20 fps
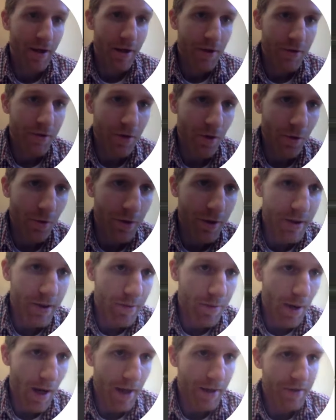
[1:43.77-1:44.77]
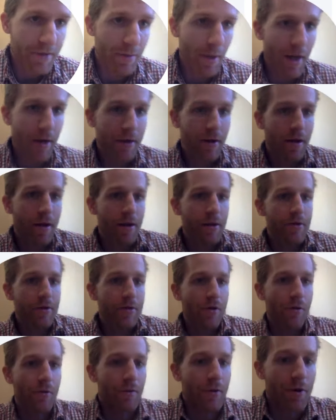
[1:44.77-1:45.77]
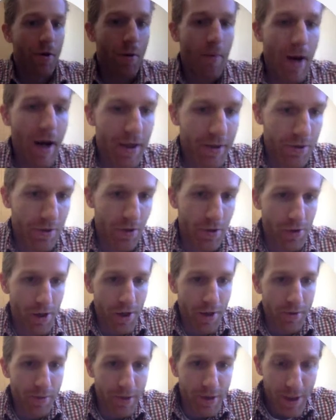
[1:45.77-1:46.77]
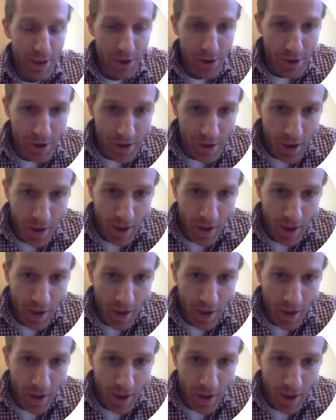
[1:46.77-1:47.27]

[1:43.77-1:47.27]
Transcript: So what is a path spec? So if we go back to our documentation